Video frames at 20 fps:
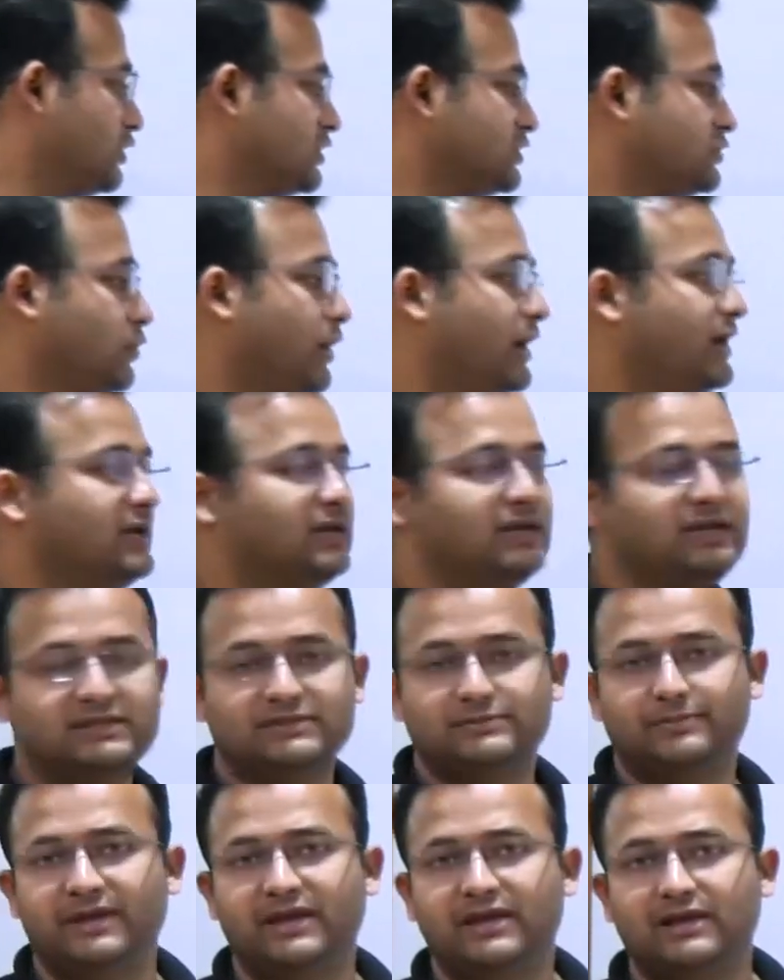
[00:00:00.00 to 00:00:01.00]
the soil
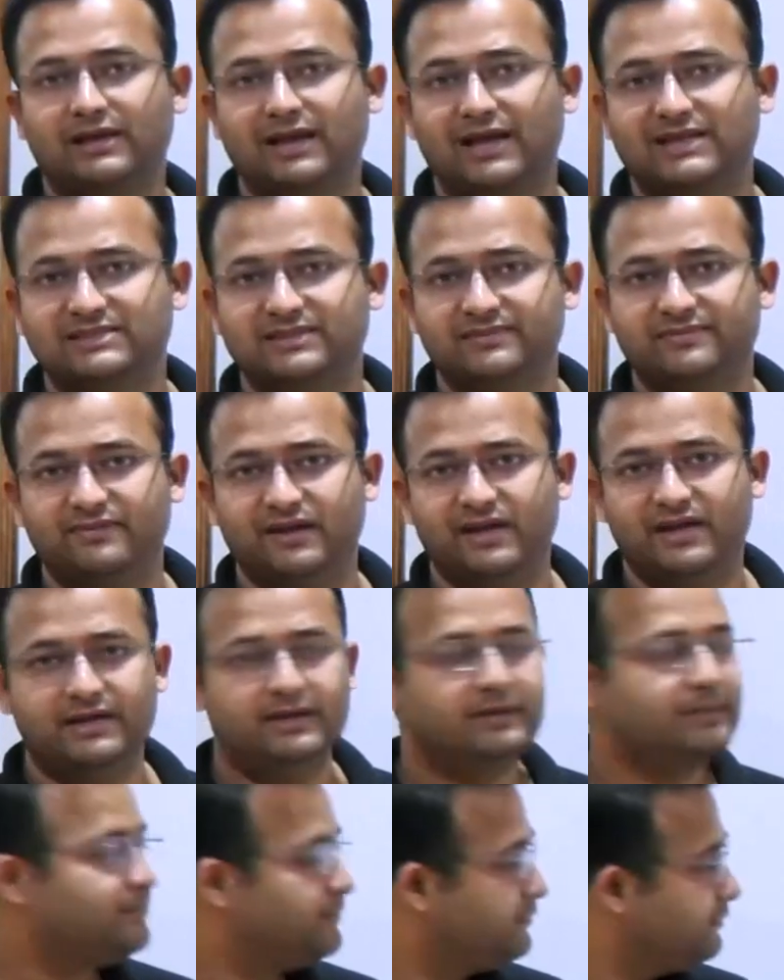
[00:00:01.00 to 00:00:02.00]
is being
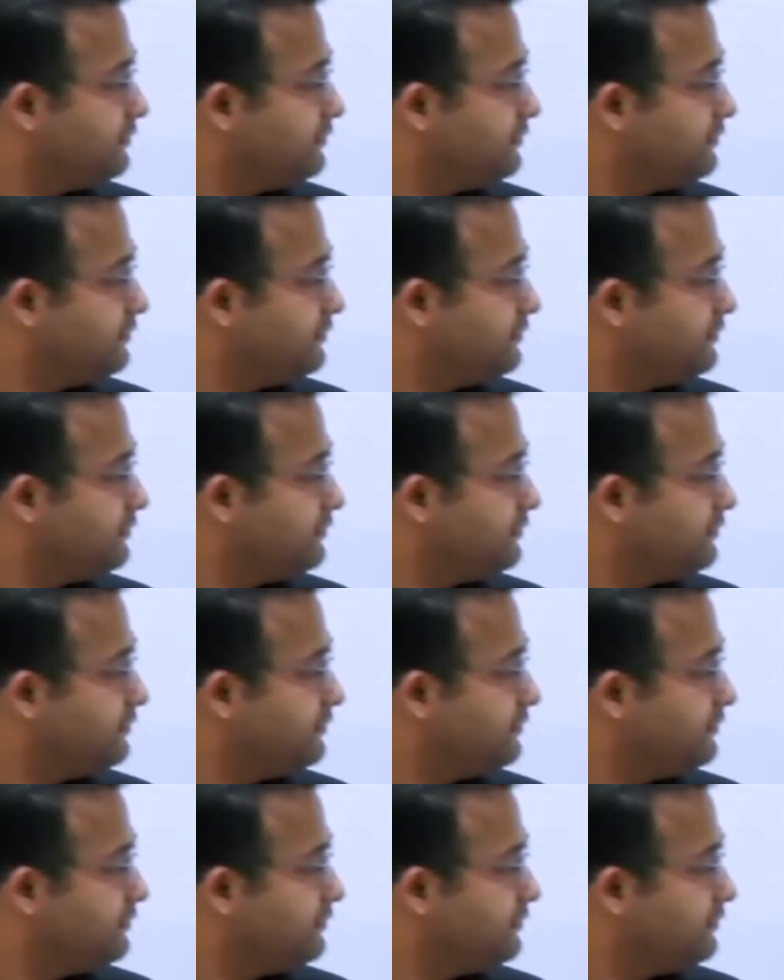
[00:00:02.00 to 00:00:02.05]
classified